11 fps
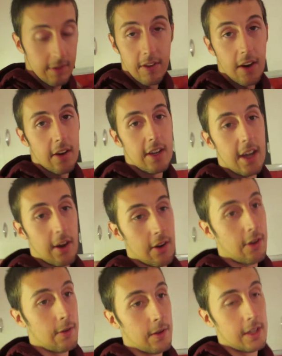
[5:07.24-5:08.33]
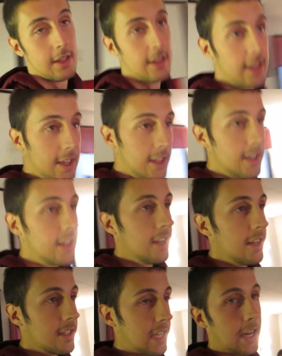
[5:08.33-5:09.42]
very narrow in the
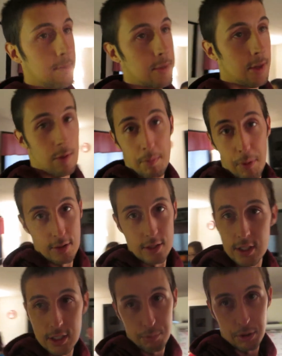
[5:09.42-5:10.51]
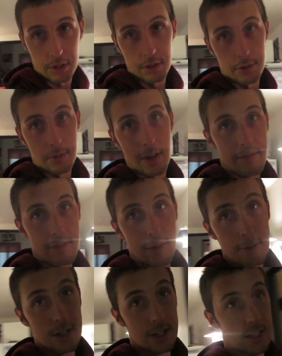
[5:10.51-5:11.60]
times that we purchase sprinkles. We'd have no
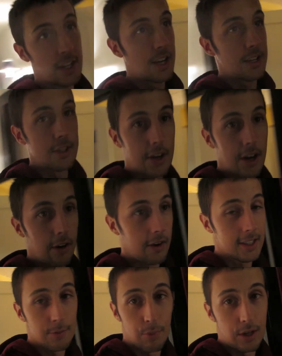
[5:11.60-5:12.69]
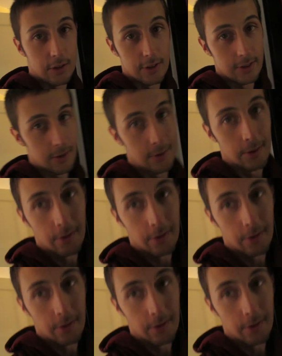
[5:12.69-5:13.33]
just generic sprinkles going